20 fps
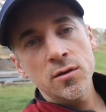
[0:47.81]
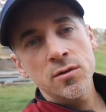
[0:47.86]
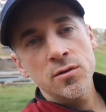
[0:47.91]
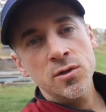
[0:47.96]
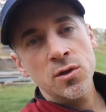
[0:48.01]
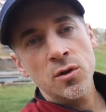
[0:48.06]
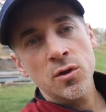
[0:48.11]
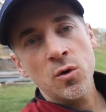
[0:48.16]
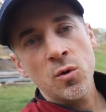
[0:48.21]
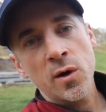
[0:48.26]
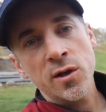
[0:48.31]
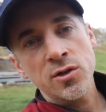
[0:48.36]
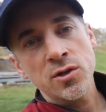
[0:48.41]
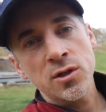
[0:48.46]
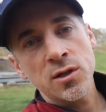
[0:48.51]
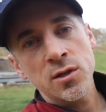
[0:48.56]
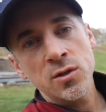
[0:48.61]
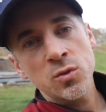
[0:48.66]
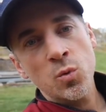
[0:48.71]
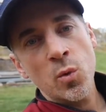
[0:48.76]
So the
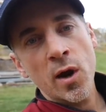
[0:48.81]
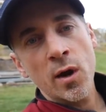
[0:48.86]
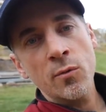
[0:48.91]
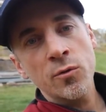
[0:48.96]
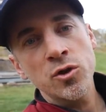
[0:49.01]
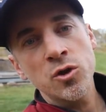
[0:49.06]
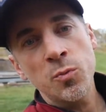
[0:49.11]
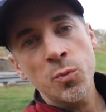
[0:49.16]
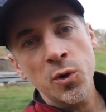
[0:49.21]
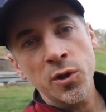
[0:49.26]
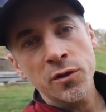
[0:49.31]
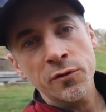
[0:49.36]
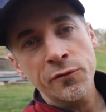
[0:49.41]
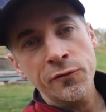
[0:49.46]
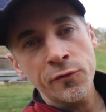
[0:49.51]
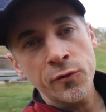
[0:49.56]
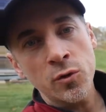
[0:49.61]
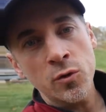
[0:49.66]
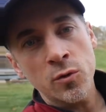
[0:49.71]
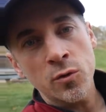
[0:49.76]
question is, where would you put the
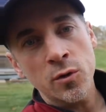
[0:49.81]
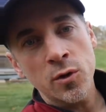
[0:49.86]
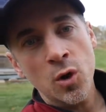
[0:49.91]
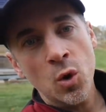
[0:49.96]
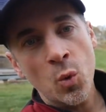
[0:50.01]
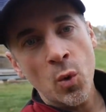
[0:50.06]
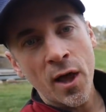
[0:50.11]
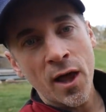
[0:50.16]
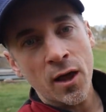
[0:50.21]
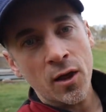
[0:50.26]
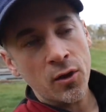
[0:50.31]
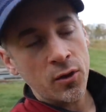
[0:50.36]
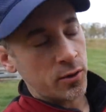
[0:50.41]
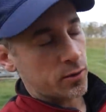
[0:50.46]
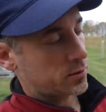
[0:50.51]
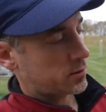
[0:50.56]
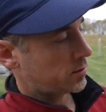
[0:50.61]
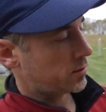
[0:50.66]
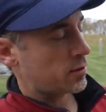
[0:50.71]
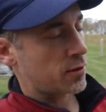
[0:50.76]
food? Well,
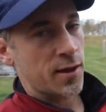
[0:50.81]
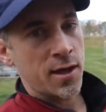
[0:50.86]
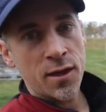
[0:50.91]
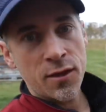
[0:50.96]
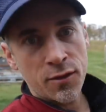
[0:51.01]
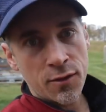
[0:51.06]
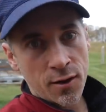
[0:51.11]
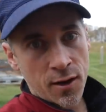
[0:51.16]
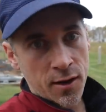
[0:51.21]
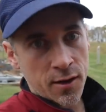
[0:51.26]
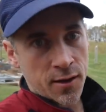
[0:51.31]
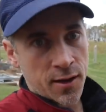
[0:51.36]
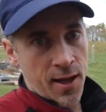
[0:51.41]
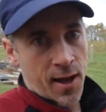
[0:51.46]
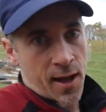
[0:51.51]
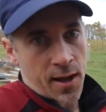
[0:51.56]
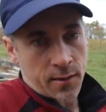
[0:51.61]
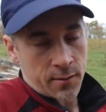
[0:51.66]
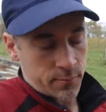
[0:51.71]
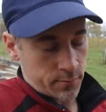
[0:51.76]
they thought of
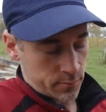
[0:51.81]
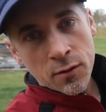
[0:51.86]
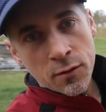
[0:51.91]
that.